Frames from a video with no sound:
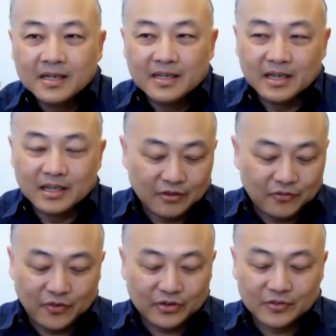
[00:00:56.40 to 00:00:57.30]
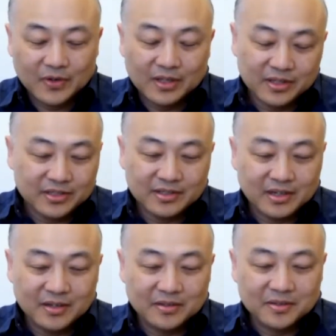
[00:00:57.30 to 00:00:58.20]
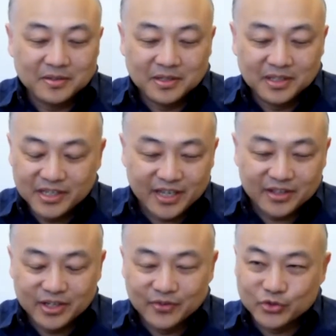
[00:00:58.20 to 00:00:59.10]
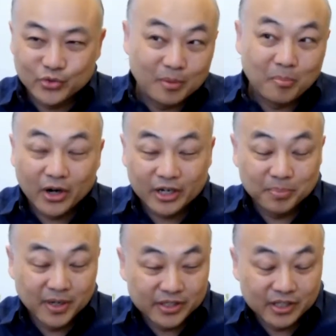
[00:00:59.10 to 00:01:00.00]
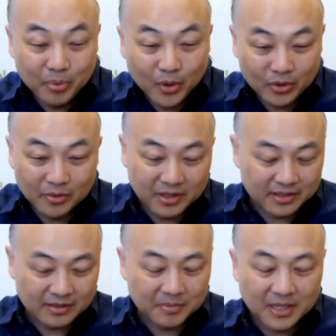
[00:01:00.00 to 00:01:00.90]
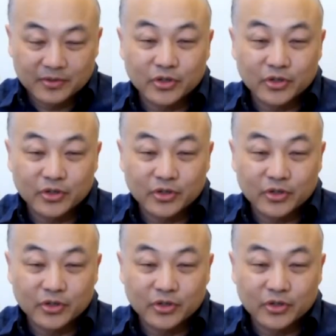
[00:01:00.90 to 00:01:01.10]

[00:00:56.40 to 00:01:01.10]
Yeah, so first of all, let's delineate the difference between a marketplace and a portal, because sometimes they're